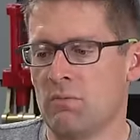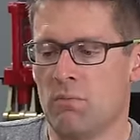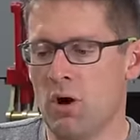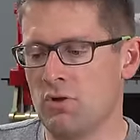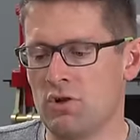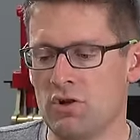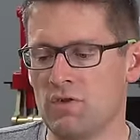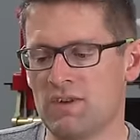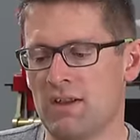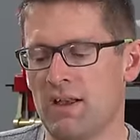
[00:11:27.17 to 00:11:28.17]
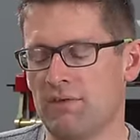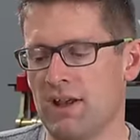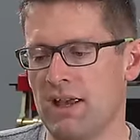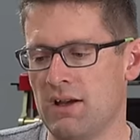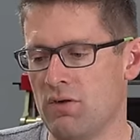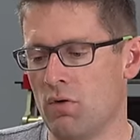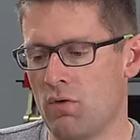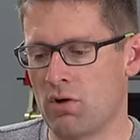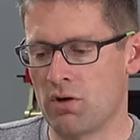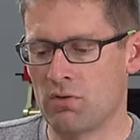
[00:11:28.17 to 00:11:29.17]
mode you're using, left-handed
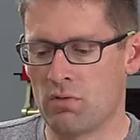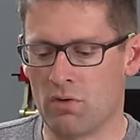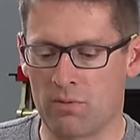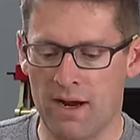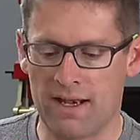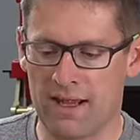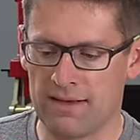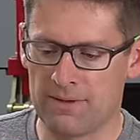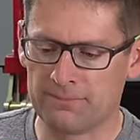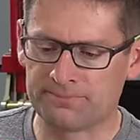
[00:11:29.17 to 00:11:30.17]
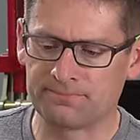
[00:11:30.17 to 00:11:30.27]
or, or right-handed.